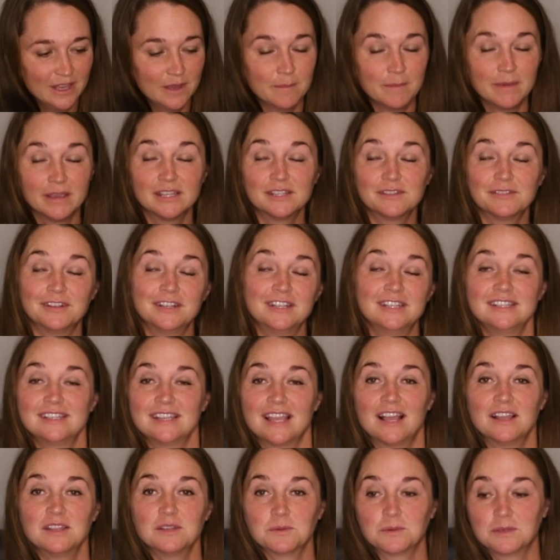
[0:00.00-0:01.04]
makes funny
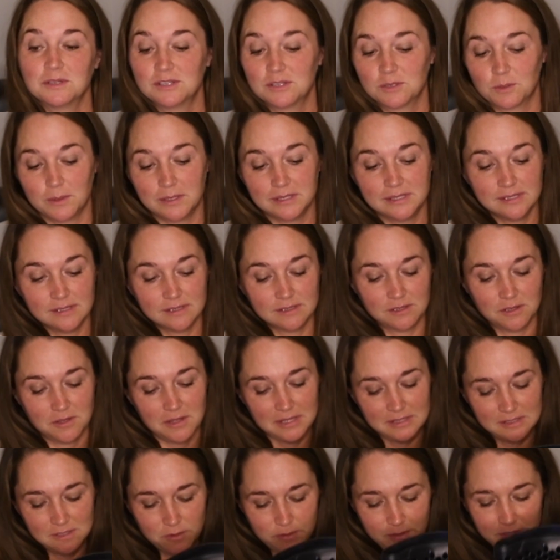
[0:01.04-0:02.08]
sounds when you squeeze it, so
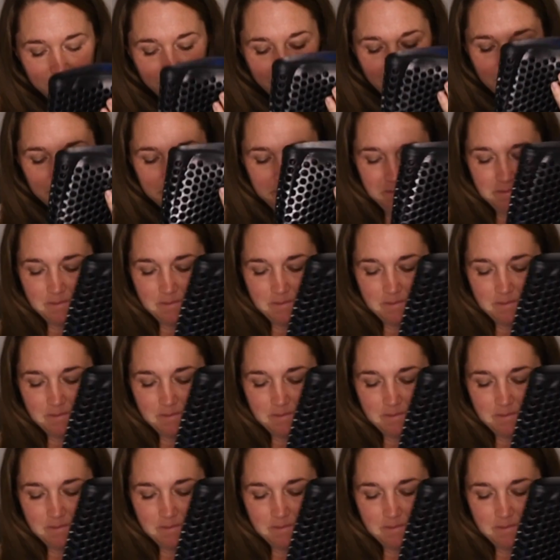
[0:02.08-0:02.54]
that's always fun.